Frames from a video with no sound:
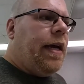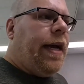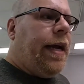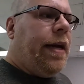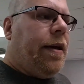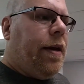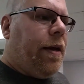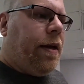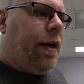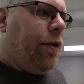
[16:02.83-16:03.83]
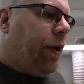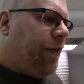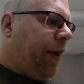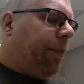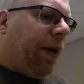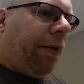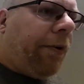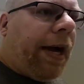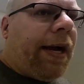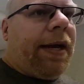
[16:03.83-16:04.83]
and you know, and set up another
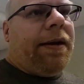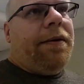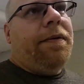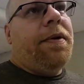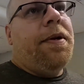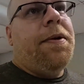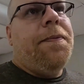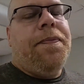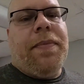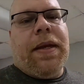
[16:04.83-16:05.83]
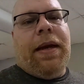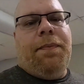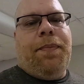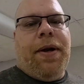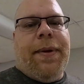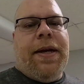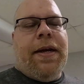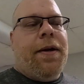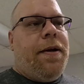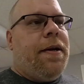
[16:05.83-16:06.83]
rack and put them in here,